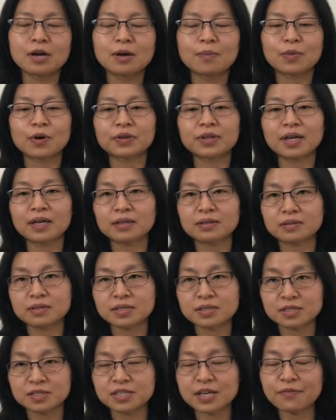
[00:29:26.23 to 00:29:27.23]
But then
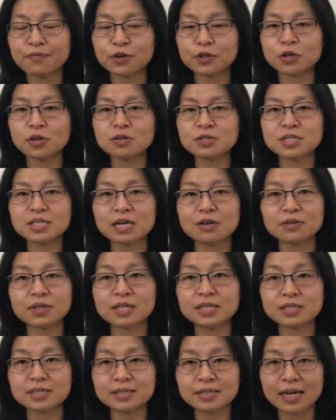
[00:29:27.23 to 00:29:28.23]
this Zephyr turns out
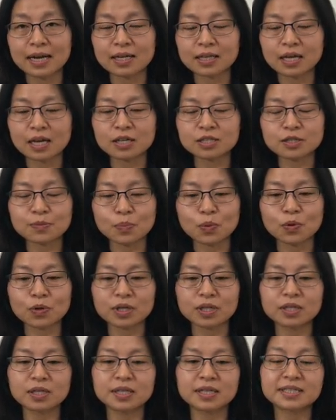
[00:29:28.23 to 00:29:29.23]
is not uh,
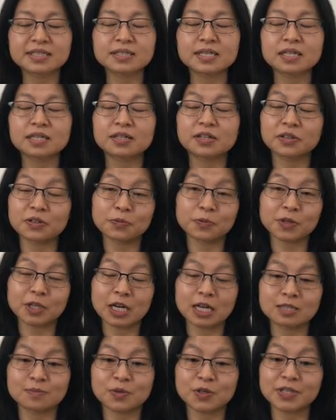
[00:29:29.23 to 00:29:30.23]
supporting the extended
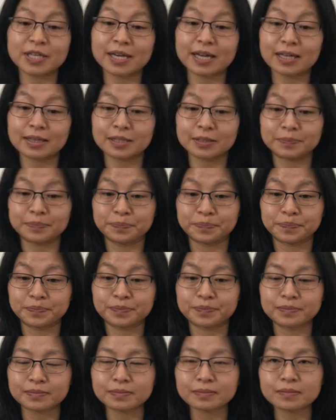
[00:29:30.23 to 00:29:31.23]
advertisement yet.
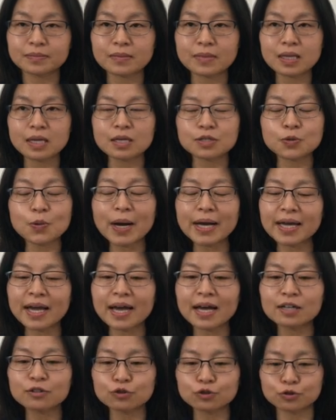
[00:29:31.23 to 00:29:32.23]
So I
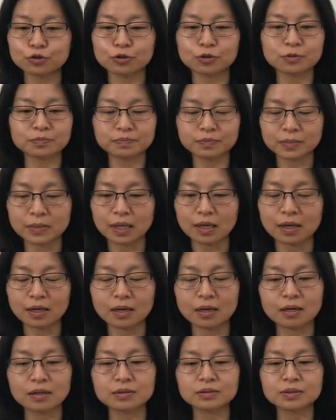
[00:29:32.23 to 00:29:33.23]
had to
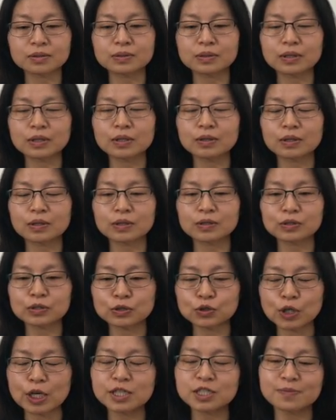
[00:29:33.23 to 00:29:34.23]
uh,
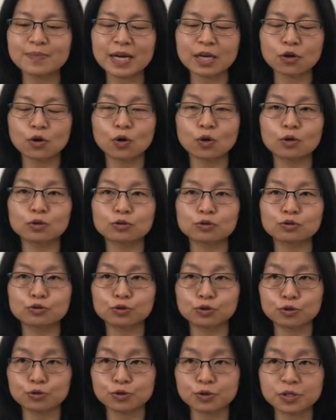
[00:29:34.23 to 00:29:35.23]
change my code to
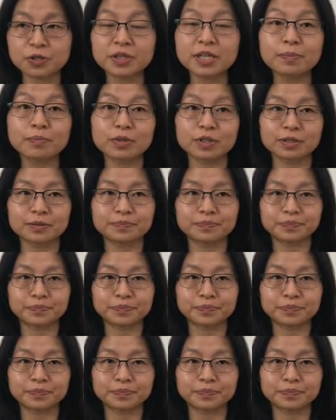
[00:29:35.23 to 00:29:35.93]
use a Nimble.